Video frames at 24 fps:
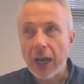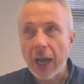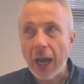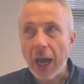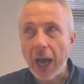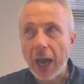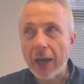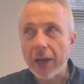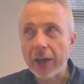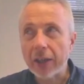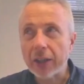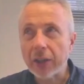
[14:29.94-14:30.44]

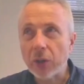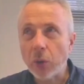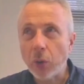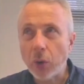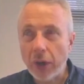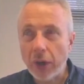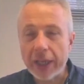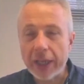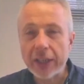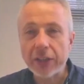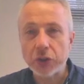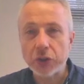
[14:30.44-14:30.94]
And I
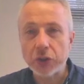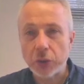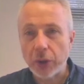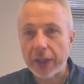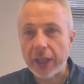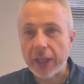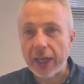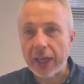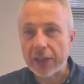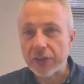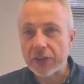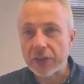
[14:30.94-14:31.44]
quite enjoy
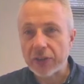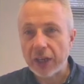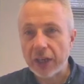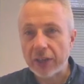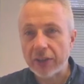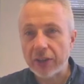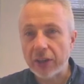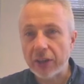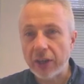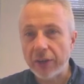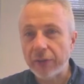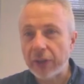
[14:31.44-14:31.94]
that. I
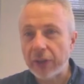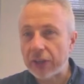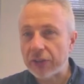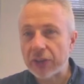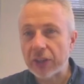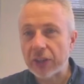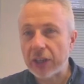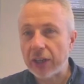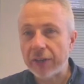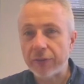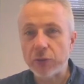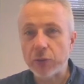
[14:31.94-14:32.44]
don't know if that's a
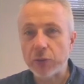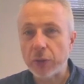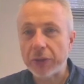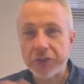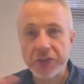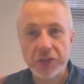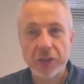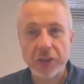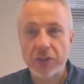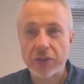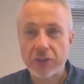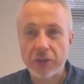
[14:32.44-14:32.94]
kind of
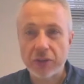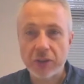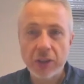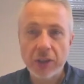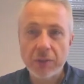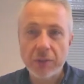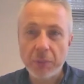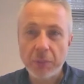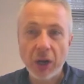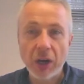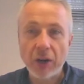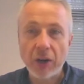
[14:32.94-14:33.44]
twisted
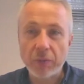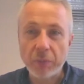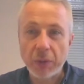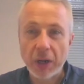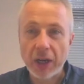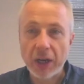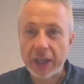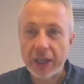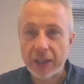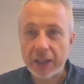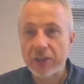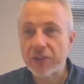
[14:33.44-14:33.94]
part of
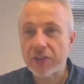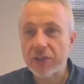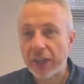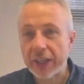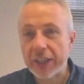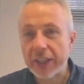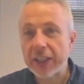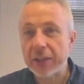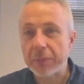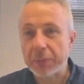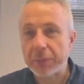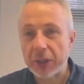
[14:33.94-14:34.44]
my
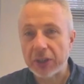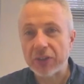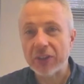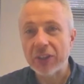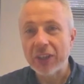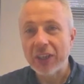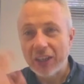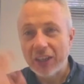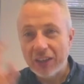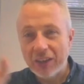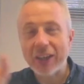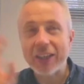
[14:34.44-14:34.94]
psyche, but
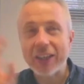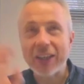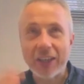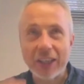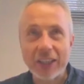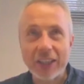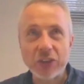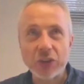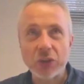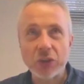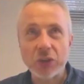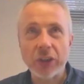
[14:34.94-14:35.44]
like I
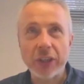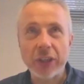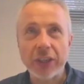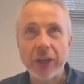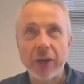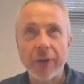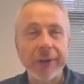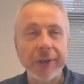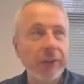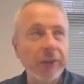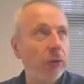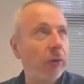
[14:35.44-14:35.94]
enjoy
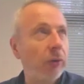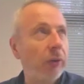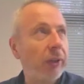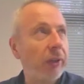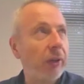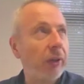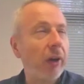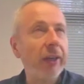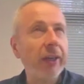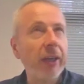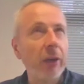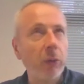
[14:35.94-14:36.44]
going through and go,
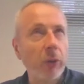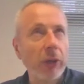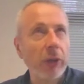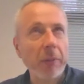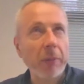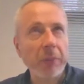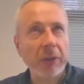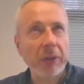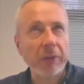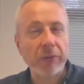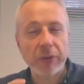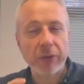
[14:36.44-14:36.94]
okay, well, that
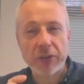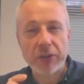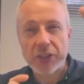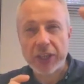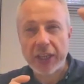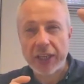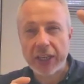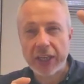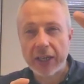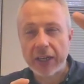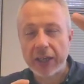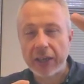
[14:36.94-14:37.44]
bit fits
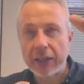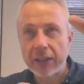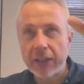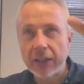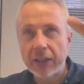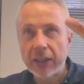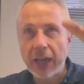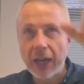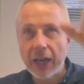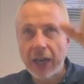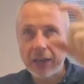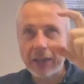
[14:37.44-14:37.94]
here
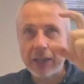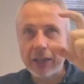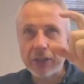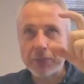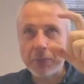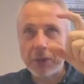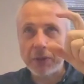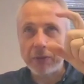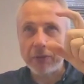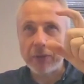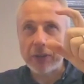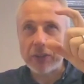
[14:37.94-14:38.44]
and this
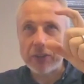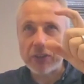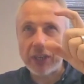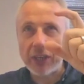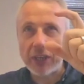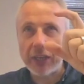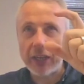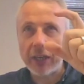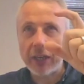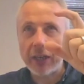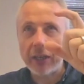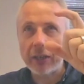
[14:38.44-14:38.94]
bit fits
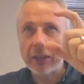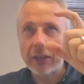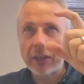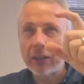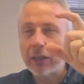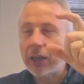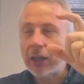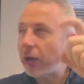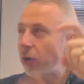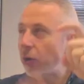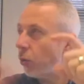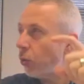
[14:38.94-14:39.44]
here.
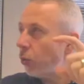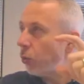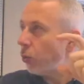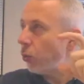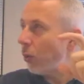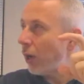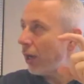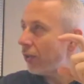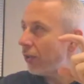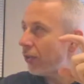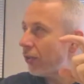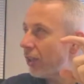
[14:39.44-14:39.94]
And
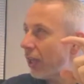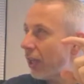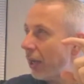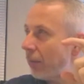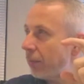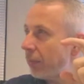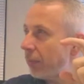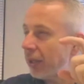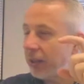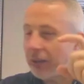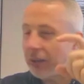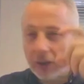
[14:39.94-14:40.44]
where does that
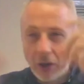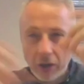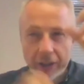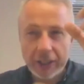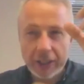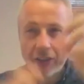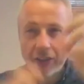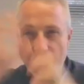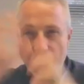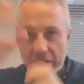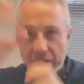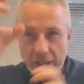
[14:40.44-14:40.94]
bit? Okay,
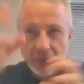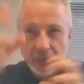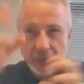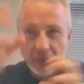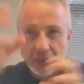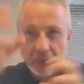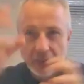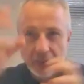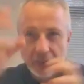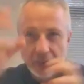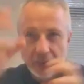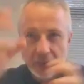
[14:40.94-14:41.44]
so then you've got
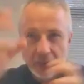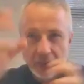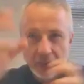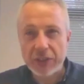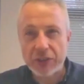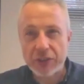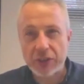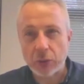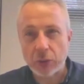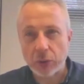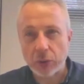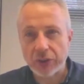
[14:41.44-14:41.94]
to kind of
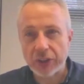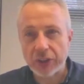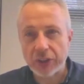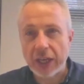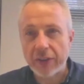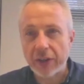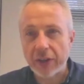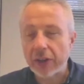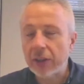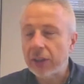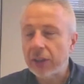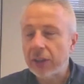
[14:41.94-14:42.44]
piece it all
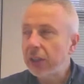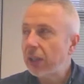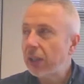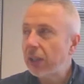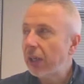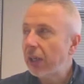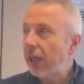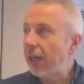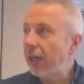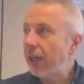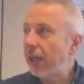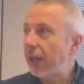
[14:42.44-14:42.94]
together.
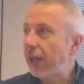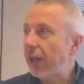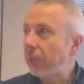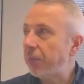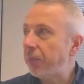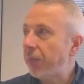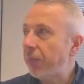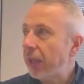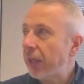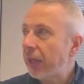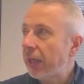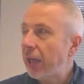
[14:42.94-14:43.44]

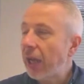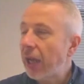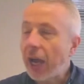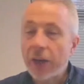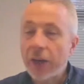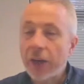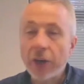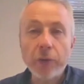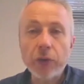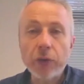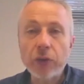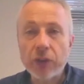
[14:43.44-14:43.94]
And
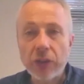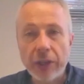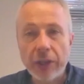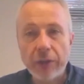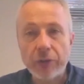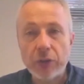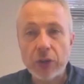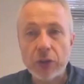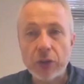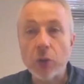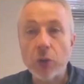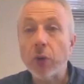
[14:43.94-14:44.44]
obviously, if
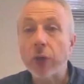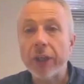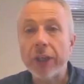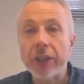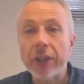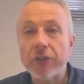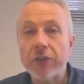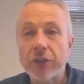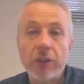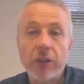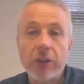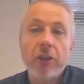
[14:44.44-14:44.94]
you're talking
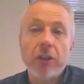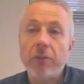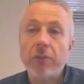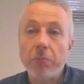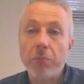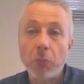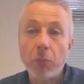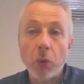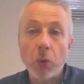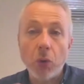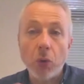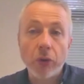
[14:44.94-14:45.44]
to
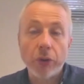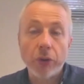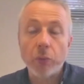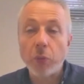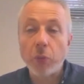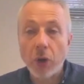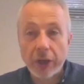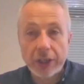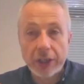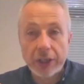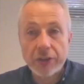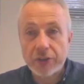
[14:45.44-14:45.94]
more than
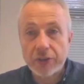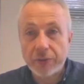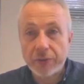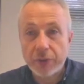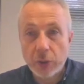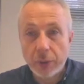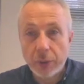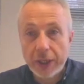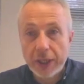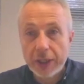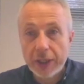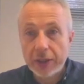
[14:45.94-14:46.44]
one
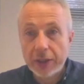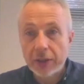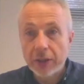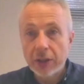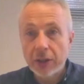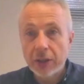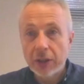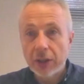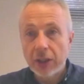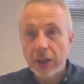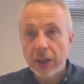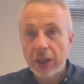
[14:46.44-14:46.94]
interviewee,
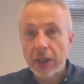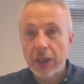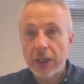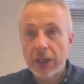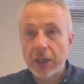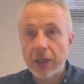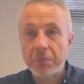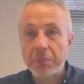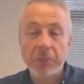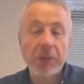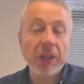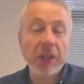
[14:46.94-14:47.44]

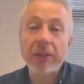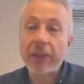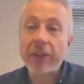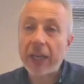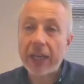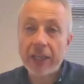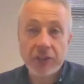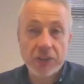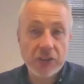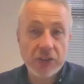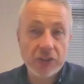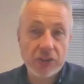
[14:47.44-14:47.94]
then
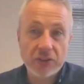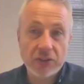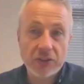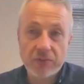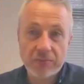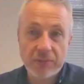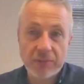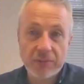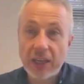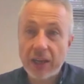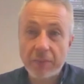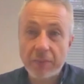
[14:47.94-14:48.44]

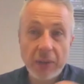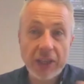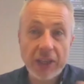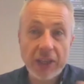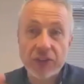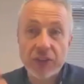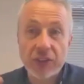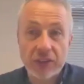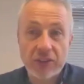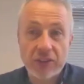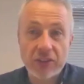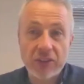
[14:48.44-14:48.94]
makes
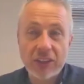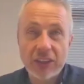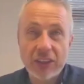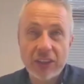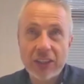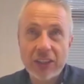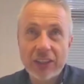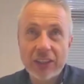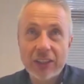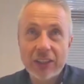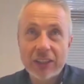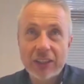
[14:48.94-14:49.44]
it
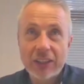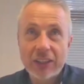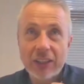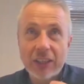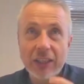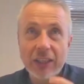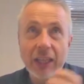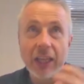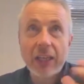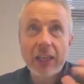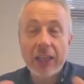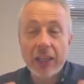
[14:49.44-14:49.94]

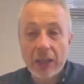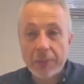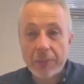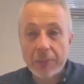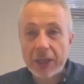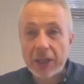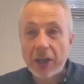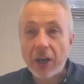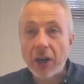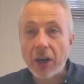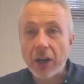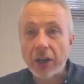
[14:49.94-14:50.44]
that little bit
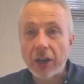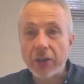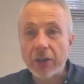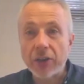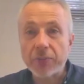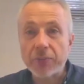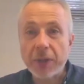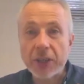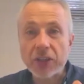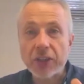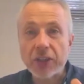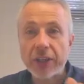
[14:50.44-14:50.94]
harder,
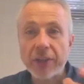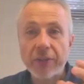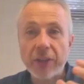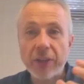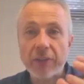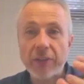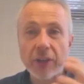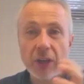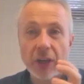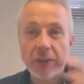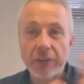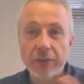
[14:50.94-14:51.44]
especially if they've
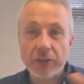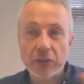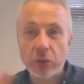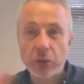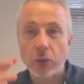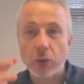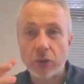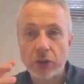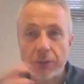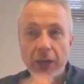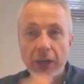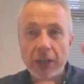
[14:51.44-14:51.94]
kind of
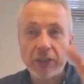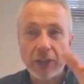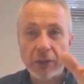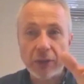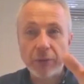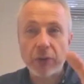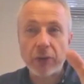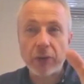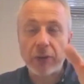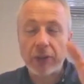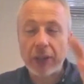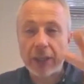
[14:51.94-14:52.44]
talked about
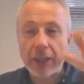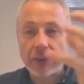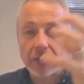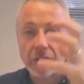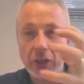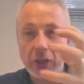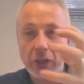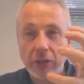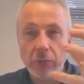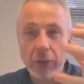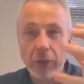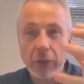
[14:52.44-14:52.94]
different things
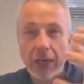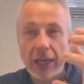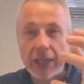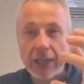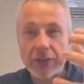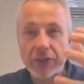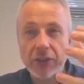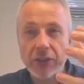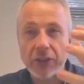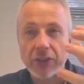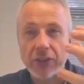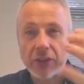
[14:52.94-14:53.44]
that are
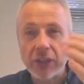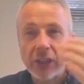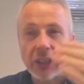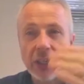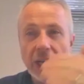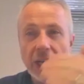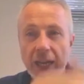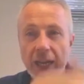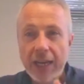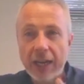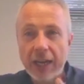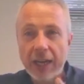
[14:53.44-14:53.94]
related,
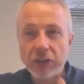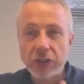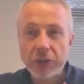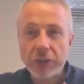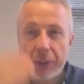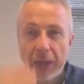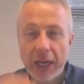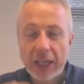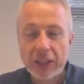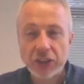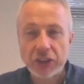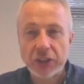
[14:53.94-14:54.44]
and how do you
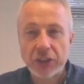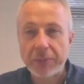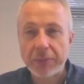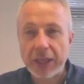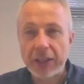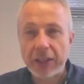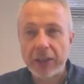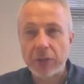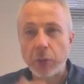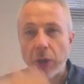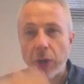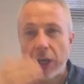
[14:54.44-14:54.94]
patch them in
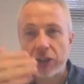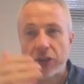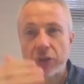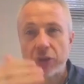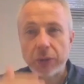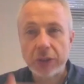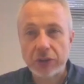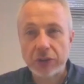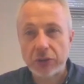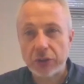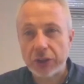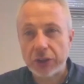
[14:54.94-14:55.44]
and where to
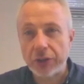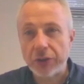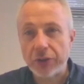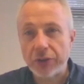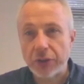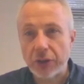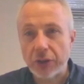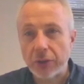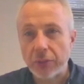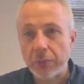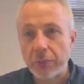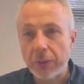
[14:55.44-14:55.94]
introduce
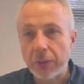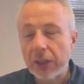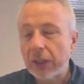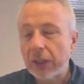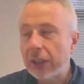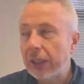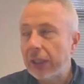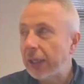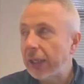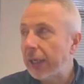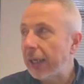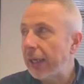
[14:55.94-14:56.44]
them.
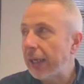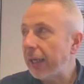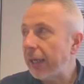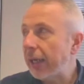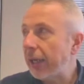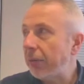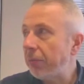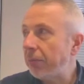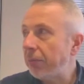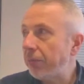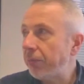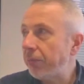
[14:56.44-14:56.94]

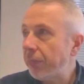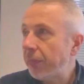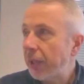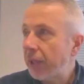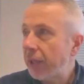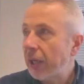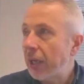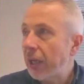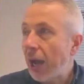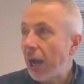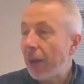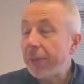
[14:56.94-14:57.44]

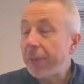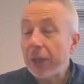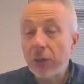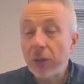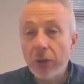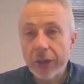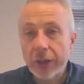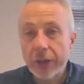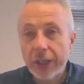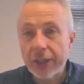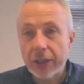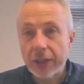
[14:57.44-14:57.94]
I mean,
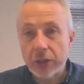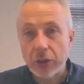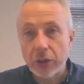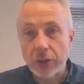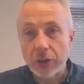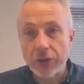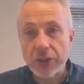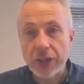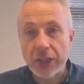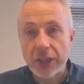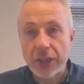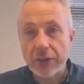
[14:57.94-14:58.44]
looking at
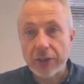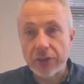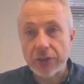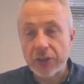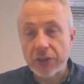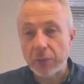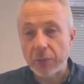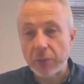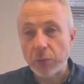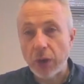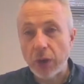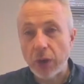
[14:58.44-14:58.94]
content that
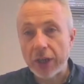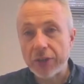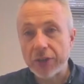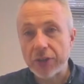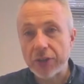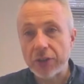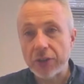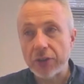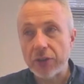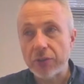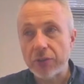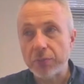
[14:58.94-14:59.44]
some
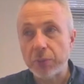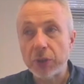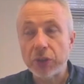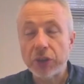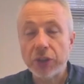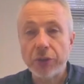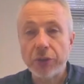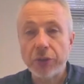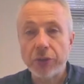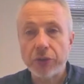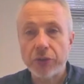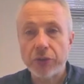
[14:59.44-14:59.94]
writers
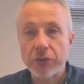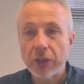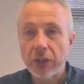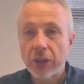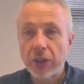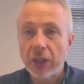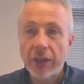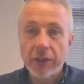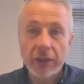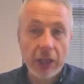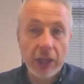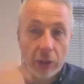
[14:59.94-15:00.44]
produce,
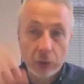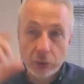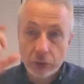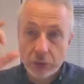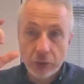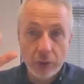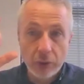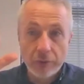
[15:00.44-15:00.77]
they'll do it